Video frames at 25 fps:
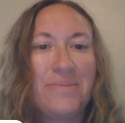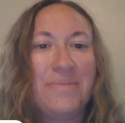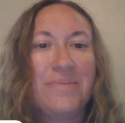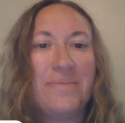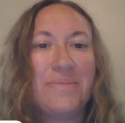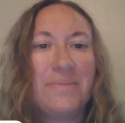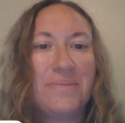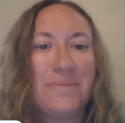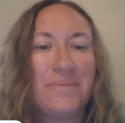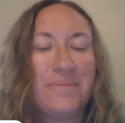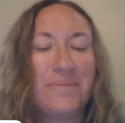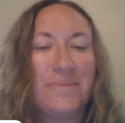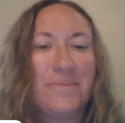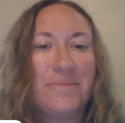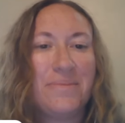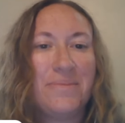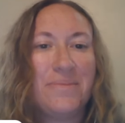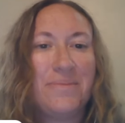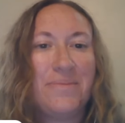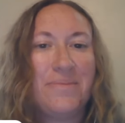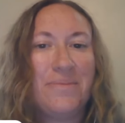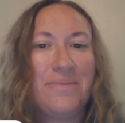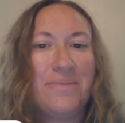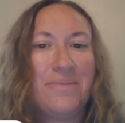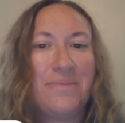
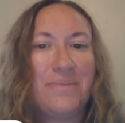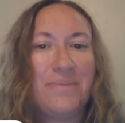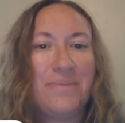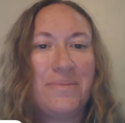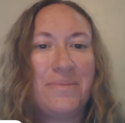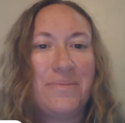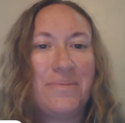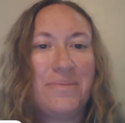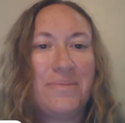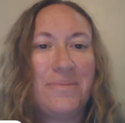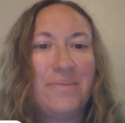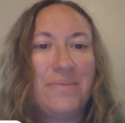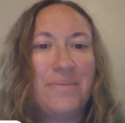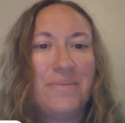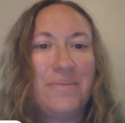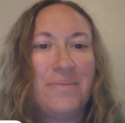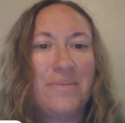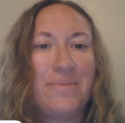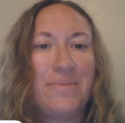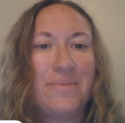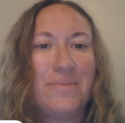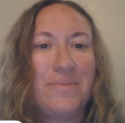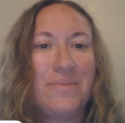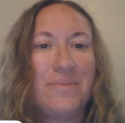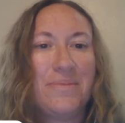
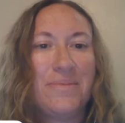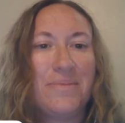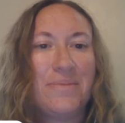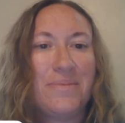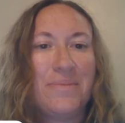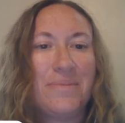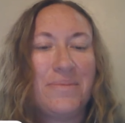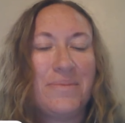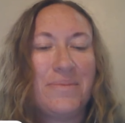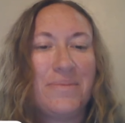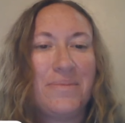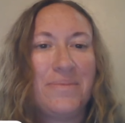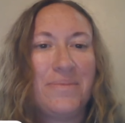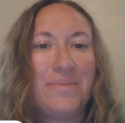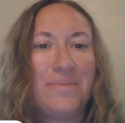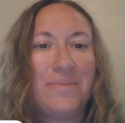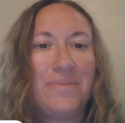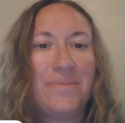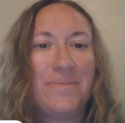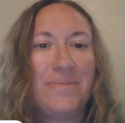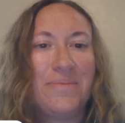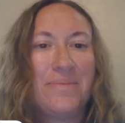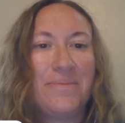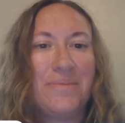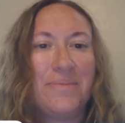
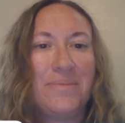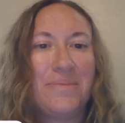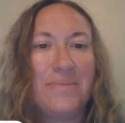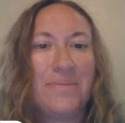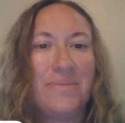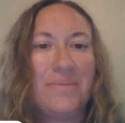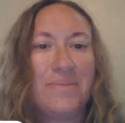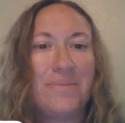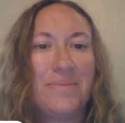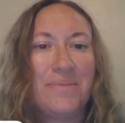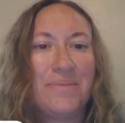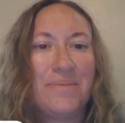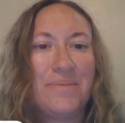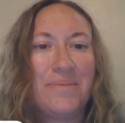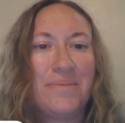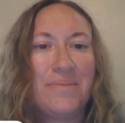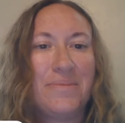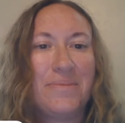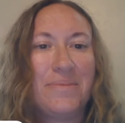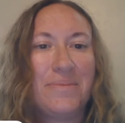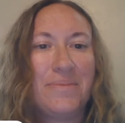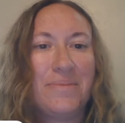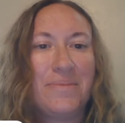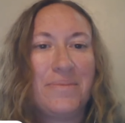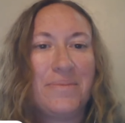
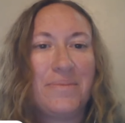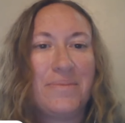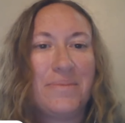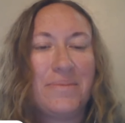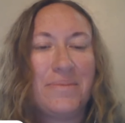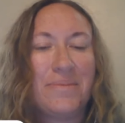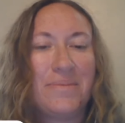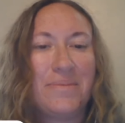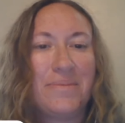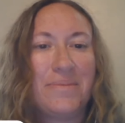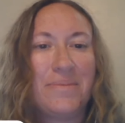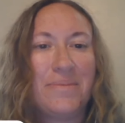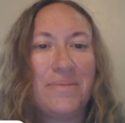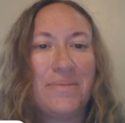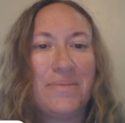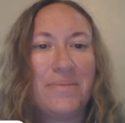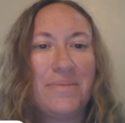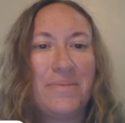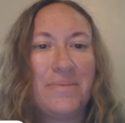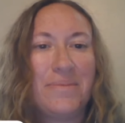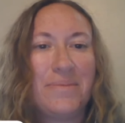[no speech]